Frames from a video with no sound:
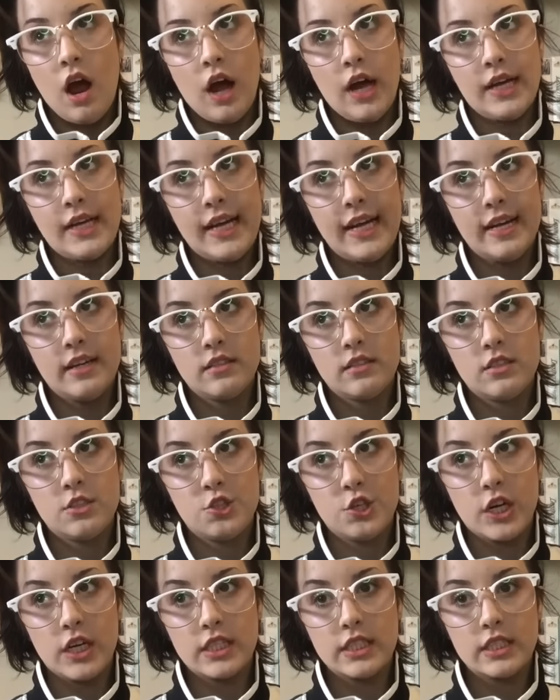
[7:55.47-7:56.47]
I can't
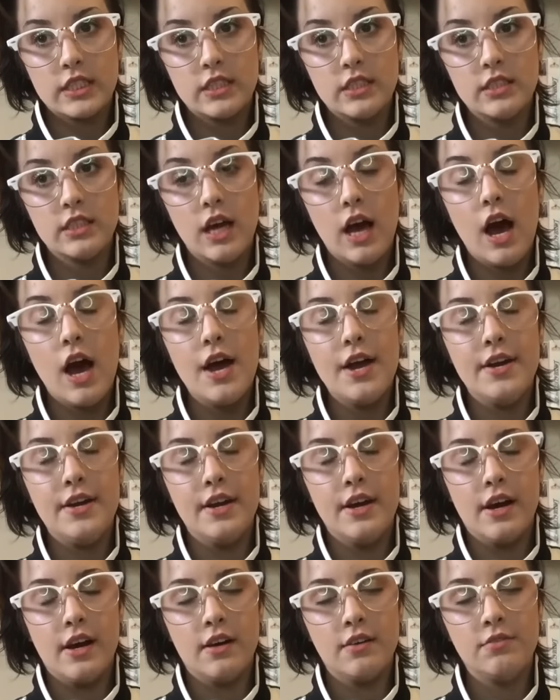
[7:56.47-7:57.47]
stress this
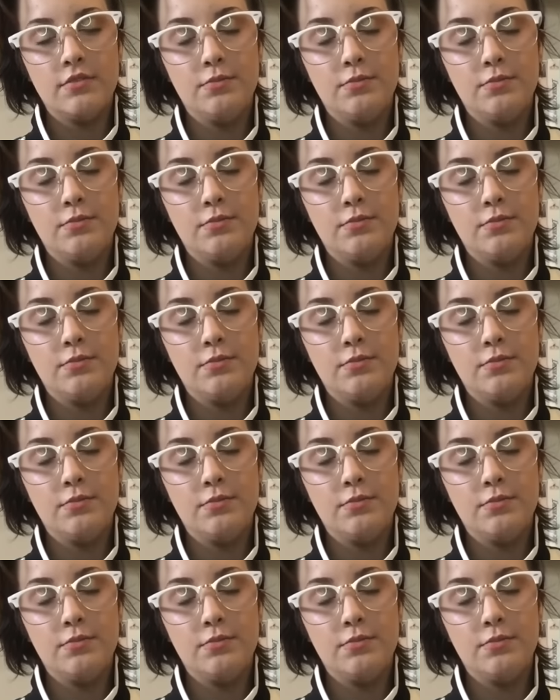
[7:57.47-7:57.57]
enough